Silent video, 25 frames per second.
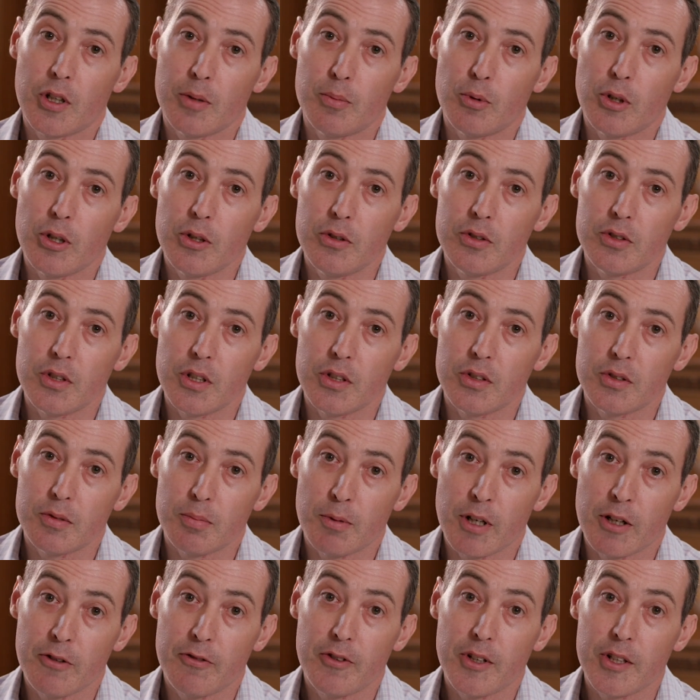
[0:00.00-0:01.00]
fibrosis
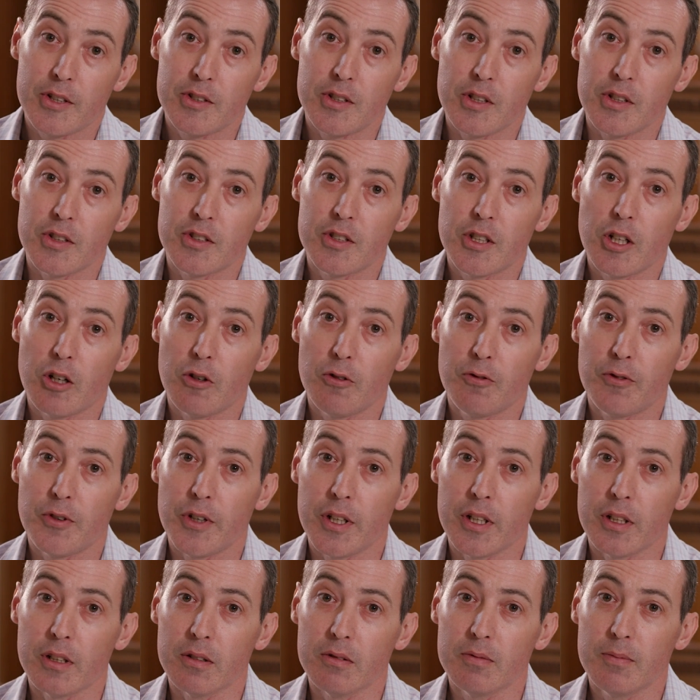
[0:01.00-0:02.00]
manifests itself
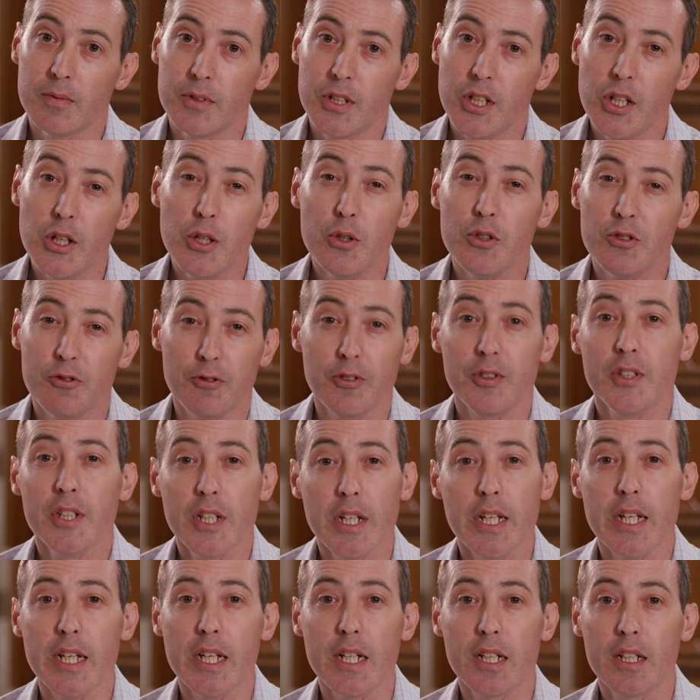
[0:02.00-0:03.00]
in huge
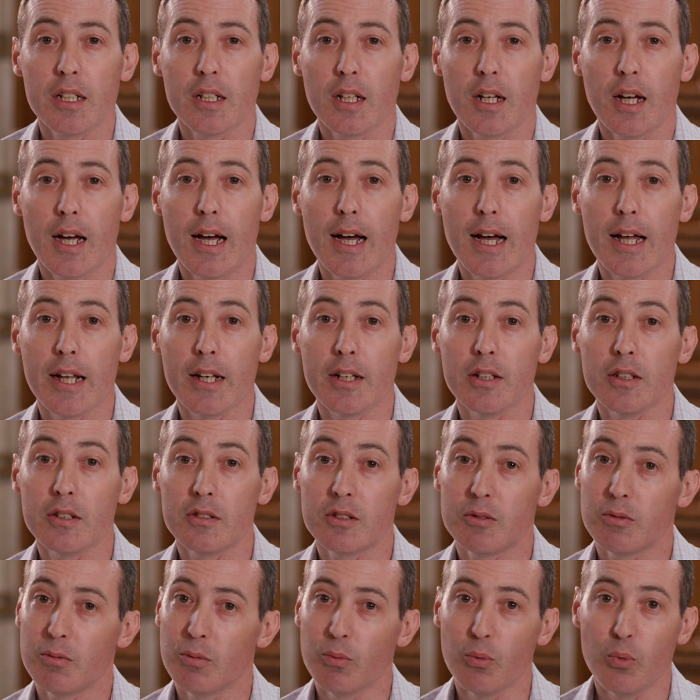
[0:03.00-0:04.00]
fatigue,
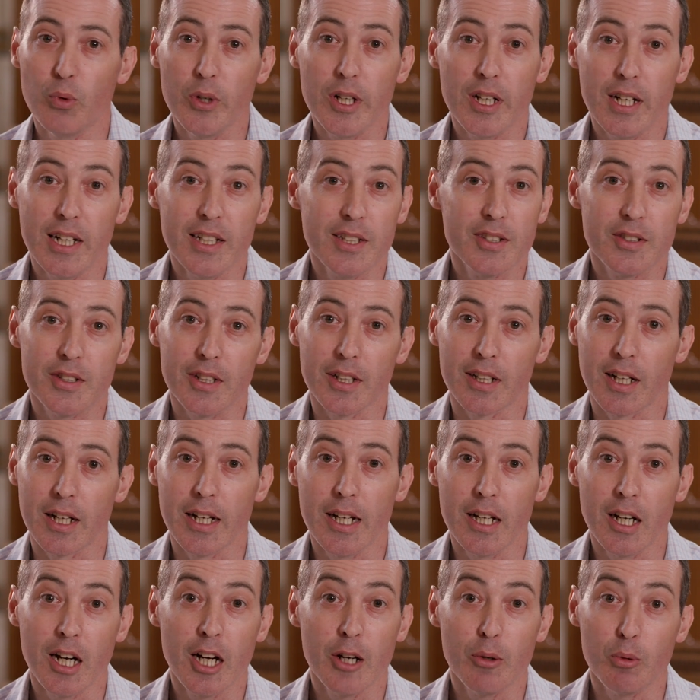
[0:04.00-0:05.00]
and
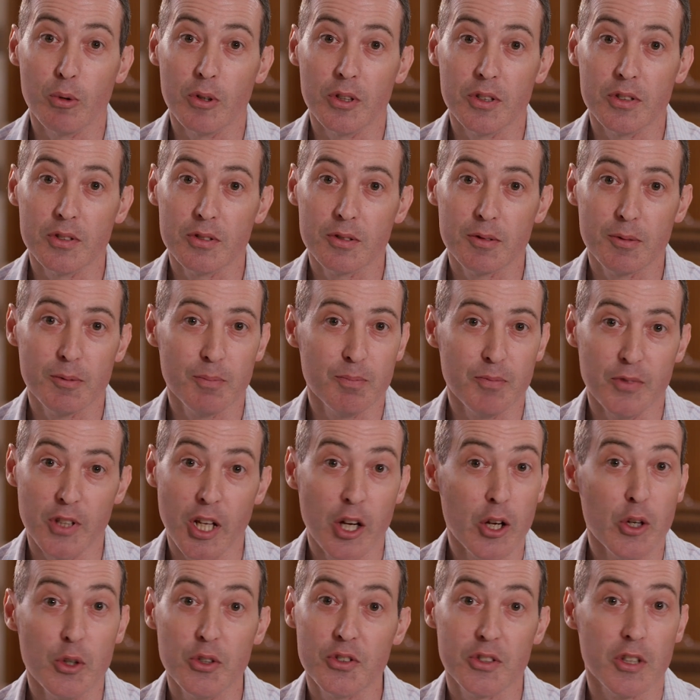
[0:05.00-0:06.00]
realistically I was
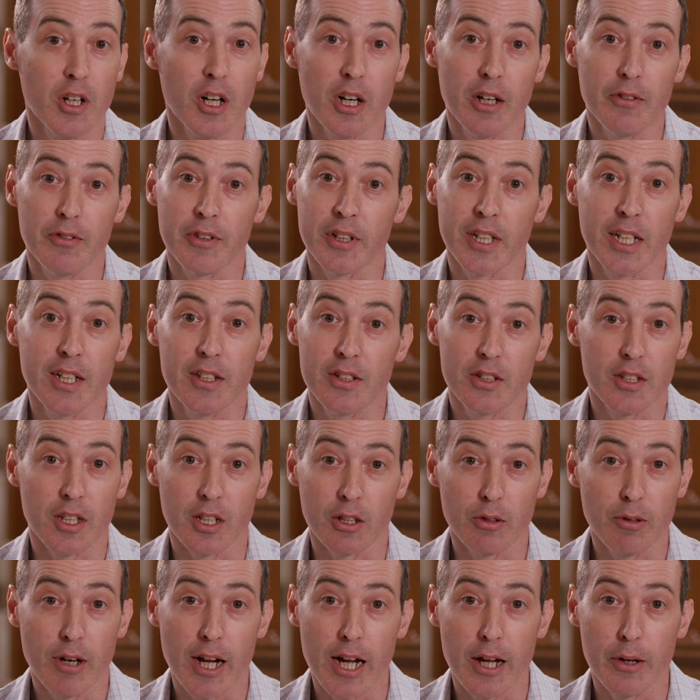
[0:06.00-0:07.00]
nosediving into the
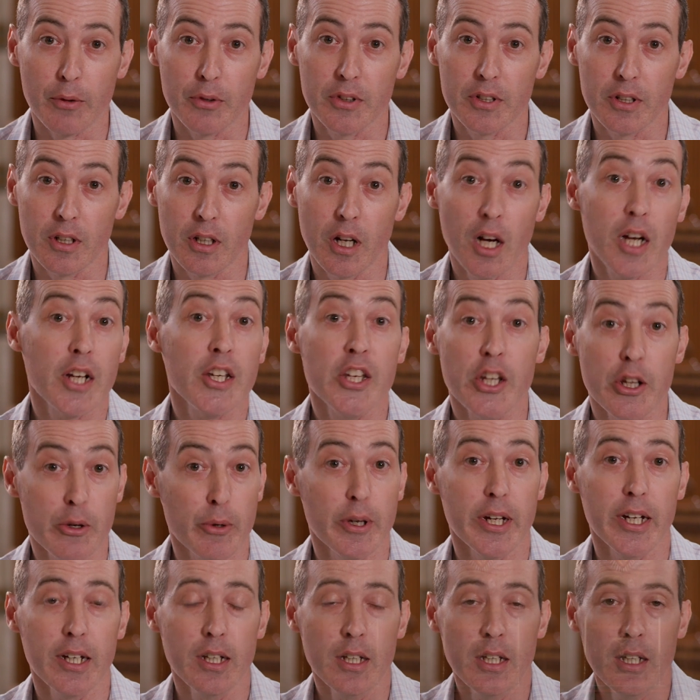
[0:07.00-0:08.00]
ground and I knew
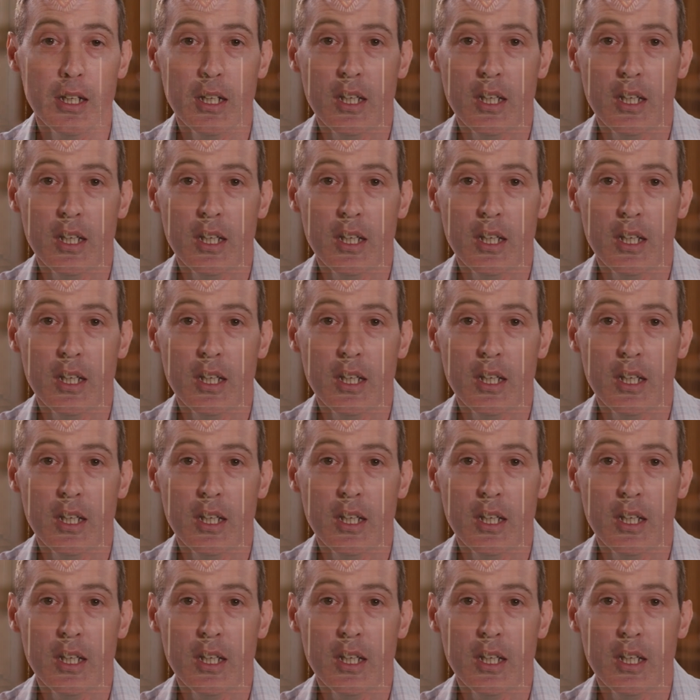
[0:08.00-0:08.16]
it.